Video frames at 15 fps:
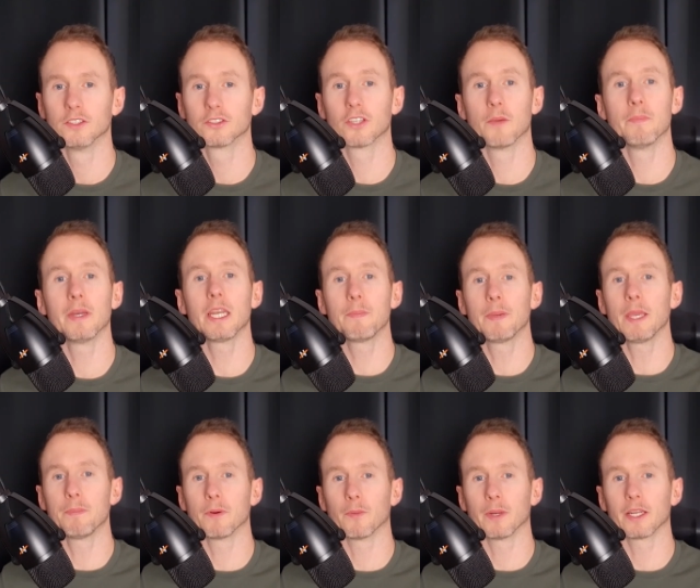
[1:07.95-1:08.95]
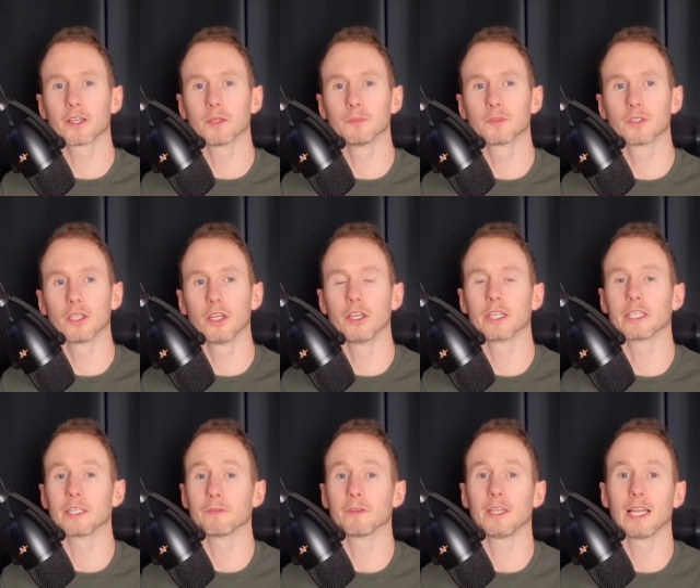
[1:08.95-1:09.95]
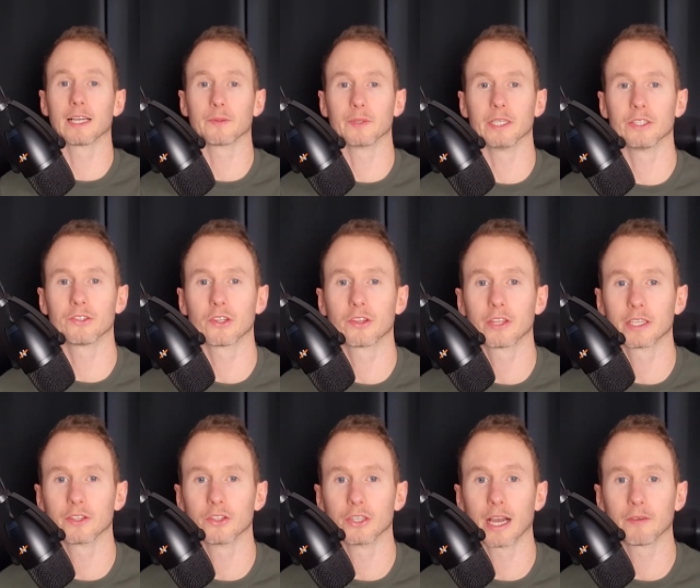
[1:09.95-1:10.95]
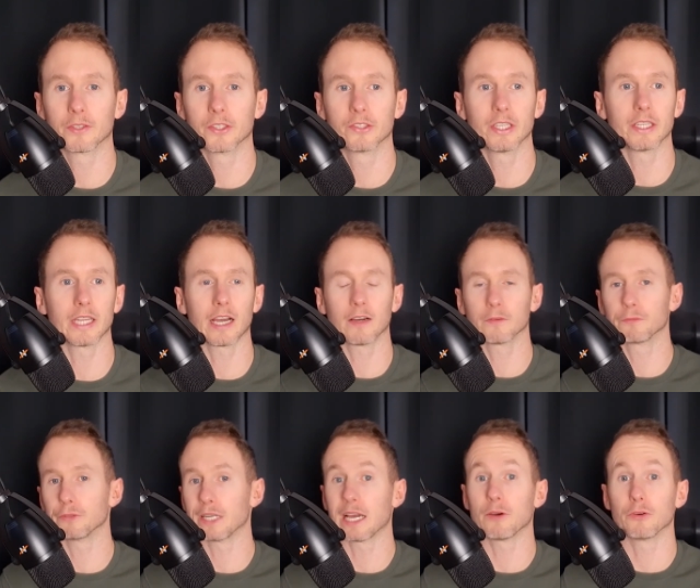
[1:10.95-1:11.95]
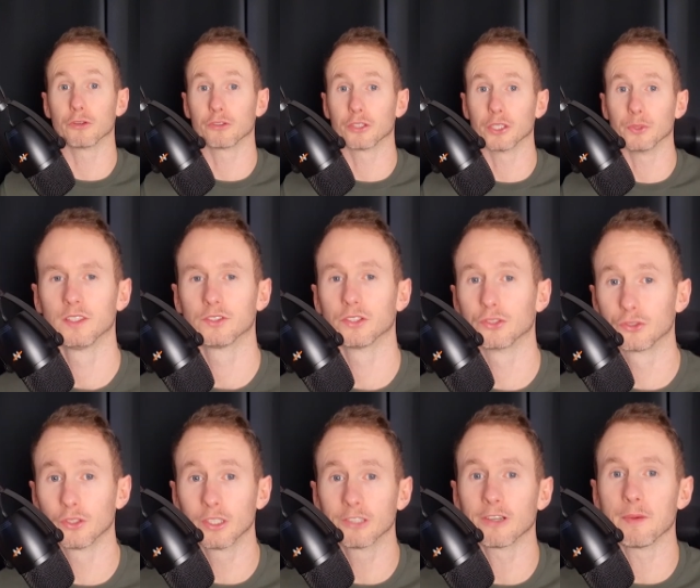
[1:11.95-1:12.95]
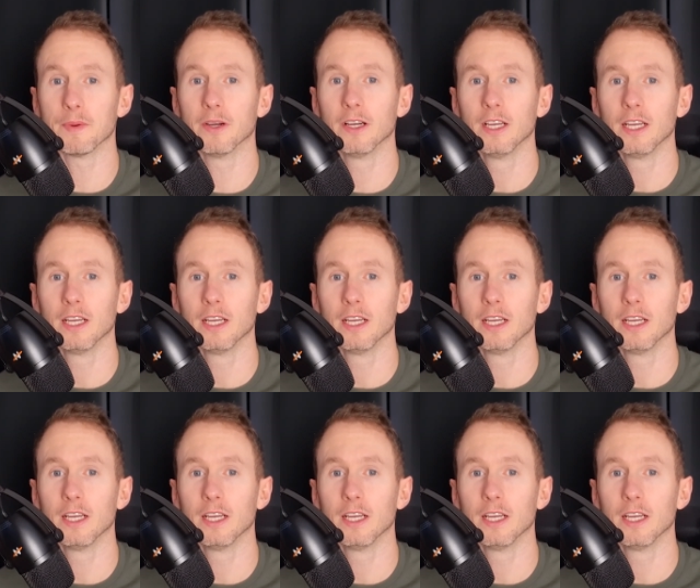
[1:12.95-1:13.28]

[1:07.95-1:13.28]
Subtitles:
So many people, when it comes to learning a different language, think that you have to sit down for an hour or two to study grammar